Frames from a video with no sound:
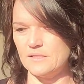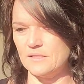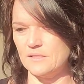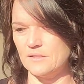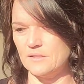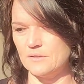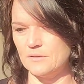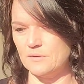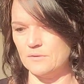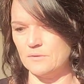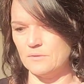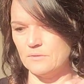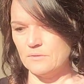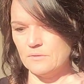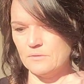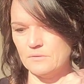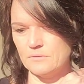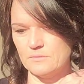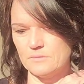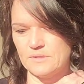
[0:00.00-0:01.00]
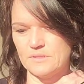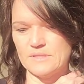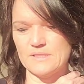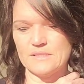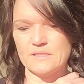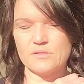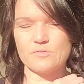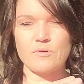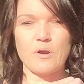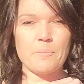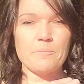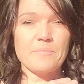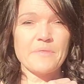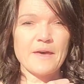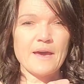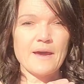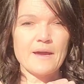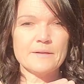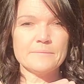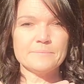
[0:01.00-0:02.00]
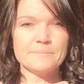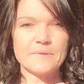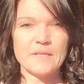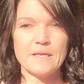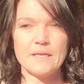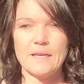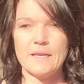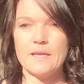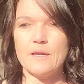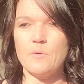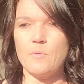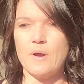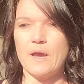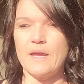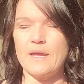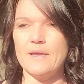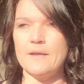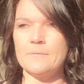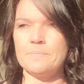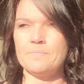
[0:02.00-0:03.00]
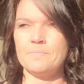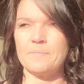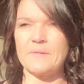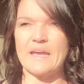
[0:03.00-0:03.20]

to disrupt that in any way,